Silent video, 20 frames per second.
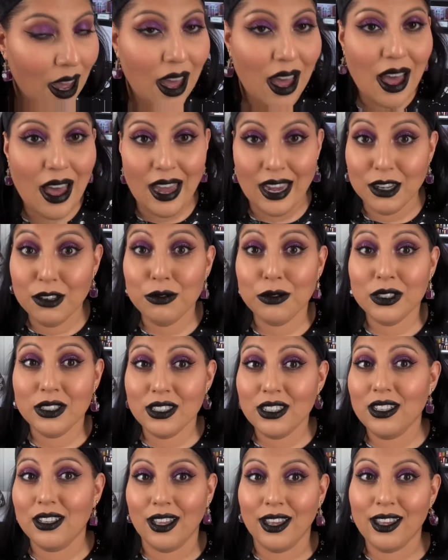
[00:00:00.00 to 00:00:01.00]
I
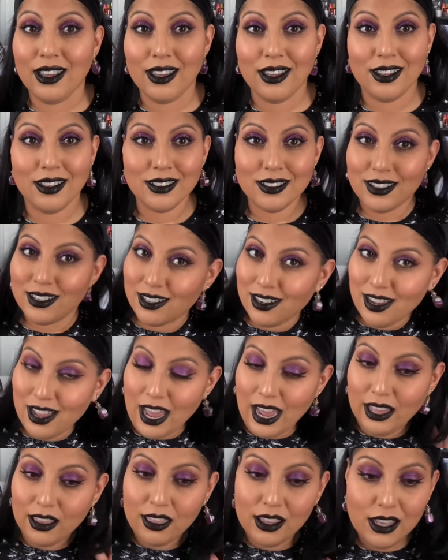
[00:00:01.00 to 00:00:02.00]
really like it.
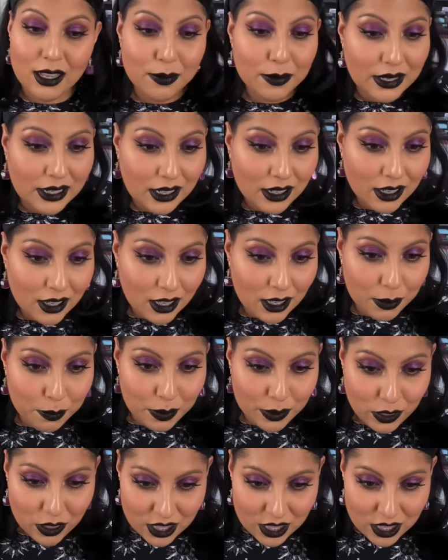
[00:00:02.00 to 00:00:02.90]
I think I'm gonna keep